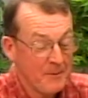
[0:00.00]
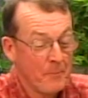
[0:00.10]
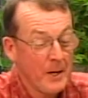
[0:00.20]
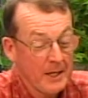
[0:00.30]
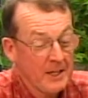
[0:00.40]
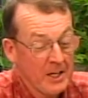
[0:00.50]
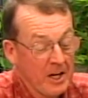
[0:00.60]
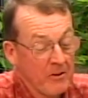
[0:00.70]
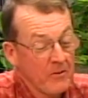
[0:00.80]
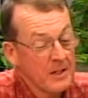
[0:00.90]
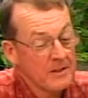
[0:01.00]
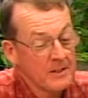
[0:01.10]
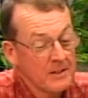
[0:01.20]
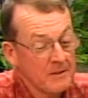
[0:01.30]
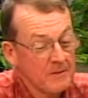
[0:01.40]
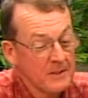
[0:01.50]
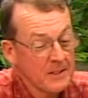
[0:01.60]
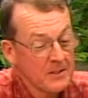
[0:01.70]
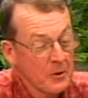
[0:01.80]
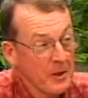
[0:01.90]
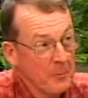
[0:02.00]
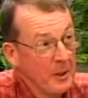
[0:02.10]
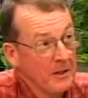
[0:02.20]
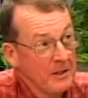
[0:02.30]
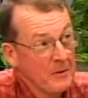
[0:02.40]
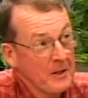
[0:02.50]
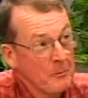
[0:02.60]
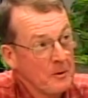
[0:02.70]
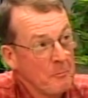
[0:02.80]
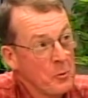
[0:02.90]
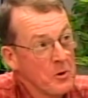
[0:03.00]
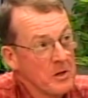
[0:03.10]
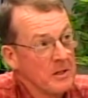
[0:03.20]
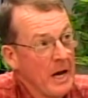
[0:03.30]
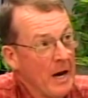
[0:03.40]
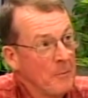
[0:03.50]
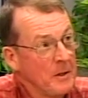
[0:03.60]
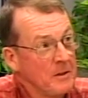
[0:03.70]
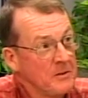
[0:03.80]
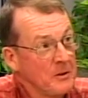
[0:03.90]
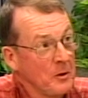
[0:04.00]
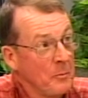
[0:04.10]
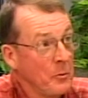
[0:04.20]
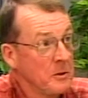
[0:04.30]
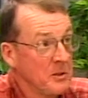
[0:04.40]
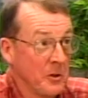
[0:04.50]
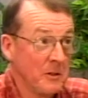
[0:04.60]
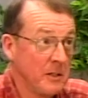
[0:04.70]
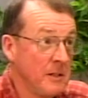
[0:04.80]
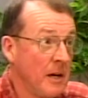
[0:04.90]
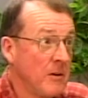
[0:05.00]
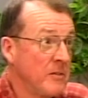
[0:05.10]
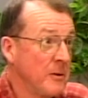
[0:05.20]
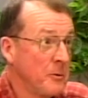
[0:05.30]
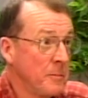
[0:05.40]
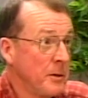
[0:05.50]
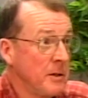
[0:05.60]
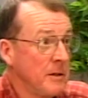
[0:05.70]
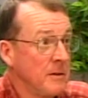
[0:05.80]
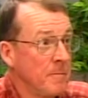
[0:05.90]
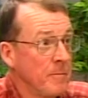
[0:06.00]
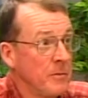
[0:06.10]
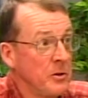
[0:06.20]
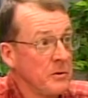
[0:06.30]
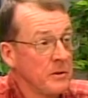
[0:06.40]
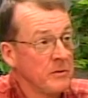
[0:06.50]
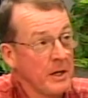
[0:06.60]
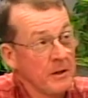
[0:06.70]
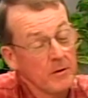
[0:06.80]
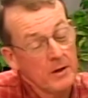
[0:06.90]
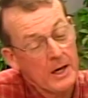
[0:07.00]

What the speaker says: but it's a credibility thing with the board now, because the board sold it as it would be users, and